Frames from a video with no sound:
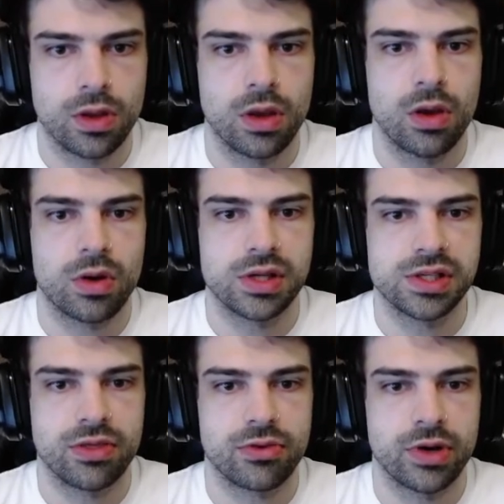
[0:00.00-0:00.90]
We're going to
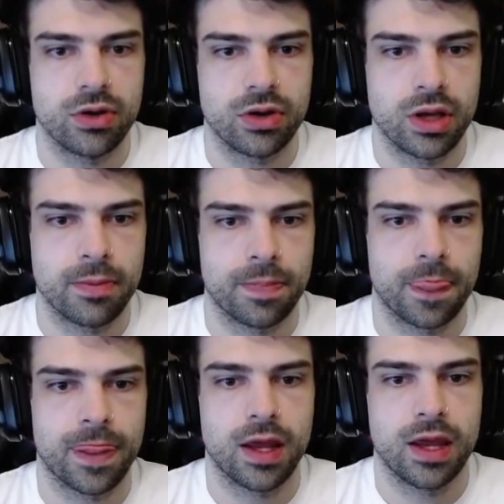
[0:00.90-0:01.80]
send 3 hookah,
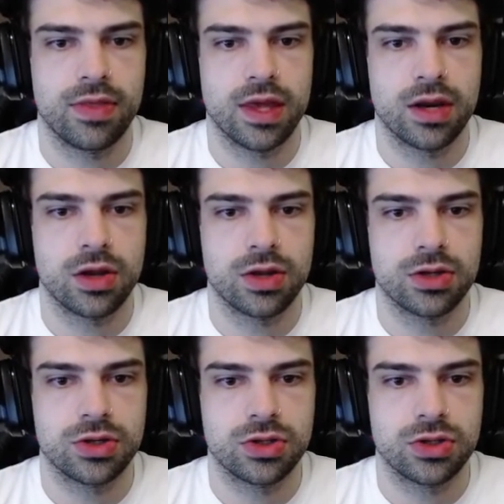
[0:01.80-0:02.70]
and then
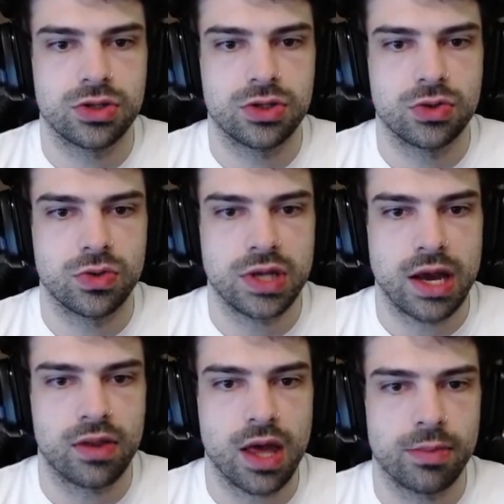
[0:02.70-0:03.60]
2
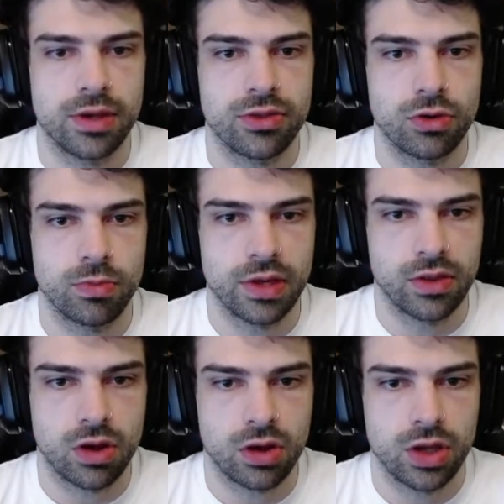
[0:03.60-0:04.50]
down lobby through B
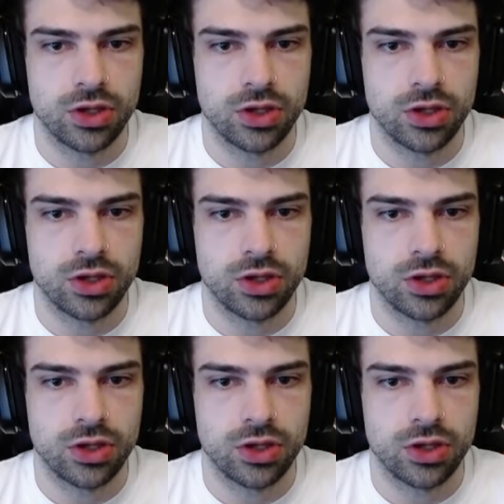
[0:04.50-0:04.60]
long.